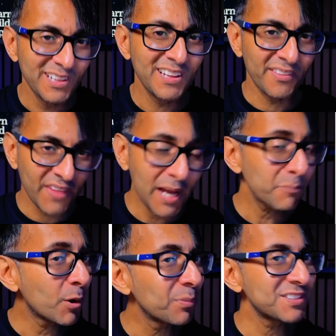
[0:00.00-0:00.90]
And that
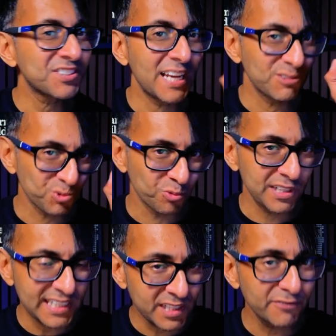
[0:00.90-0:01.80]
probably sounds
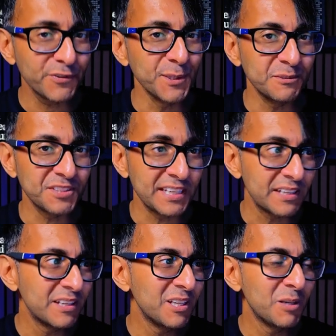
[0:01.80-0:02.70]
really confusing,
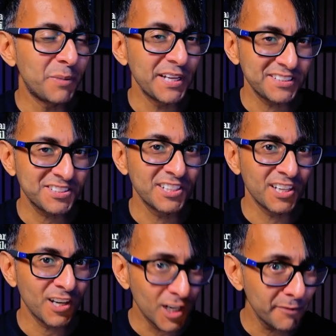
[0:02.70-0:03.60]
but it's going to
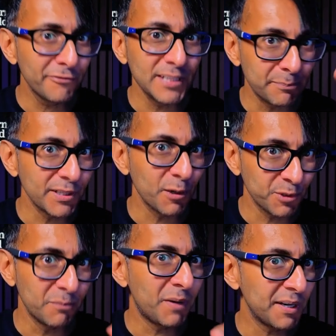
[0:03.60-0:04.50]
hopefully blow
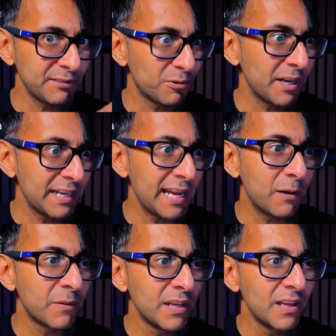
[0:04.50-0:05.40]
your mind right now.
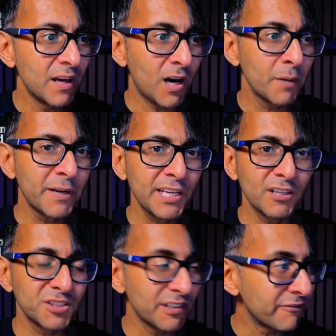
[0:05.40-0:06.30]
I'm going to go
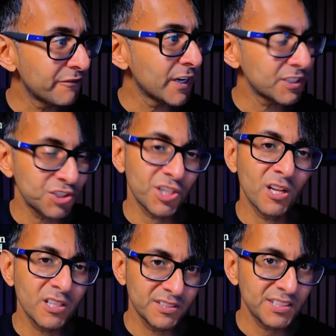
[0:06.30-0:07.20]
to the first child
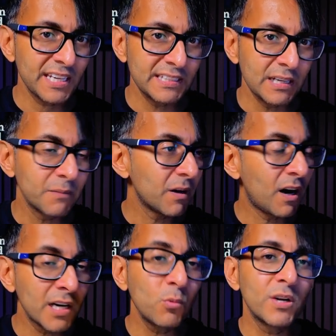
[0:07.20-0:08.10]
container.
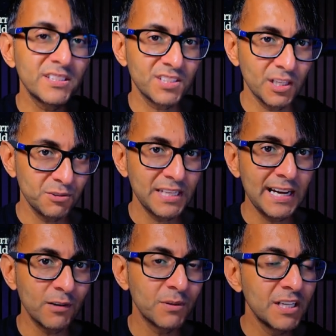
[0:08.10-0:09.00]
I want it to go
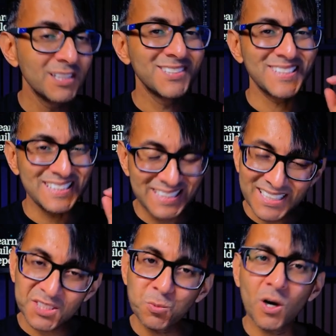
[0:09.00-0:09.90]
down. So
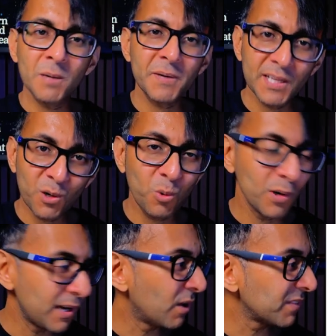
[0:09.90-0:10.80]
guess what I'm going to call
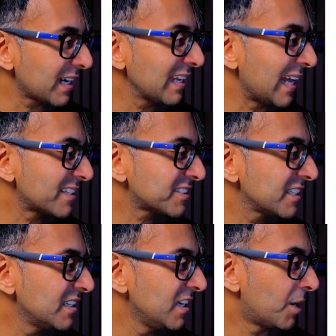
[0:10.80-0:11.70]
it on the class?
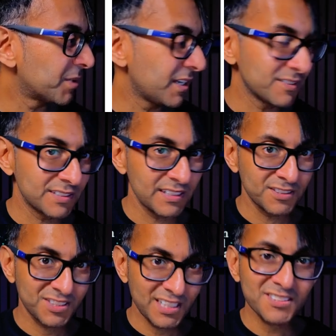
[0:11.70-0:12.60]
I'm going to go to the
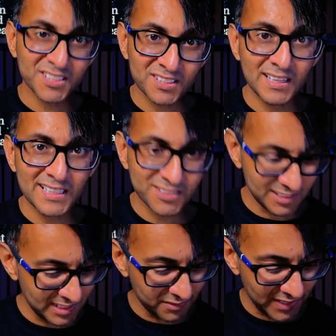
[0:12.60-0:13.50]
CSS class in the
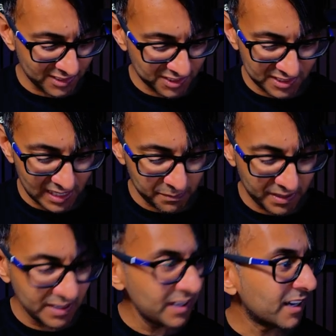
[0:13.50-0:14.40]
advanced tab,
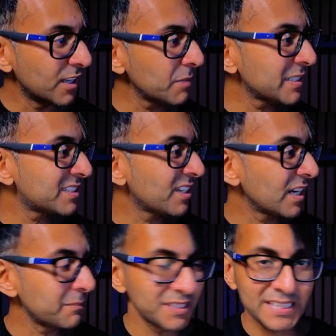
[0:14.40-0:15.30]
and I'm going to
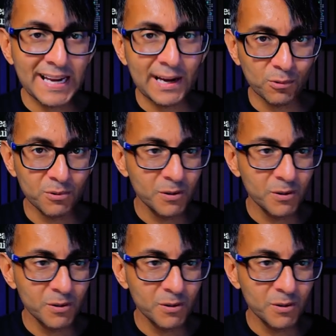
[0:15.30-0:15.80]
type down.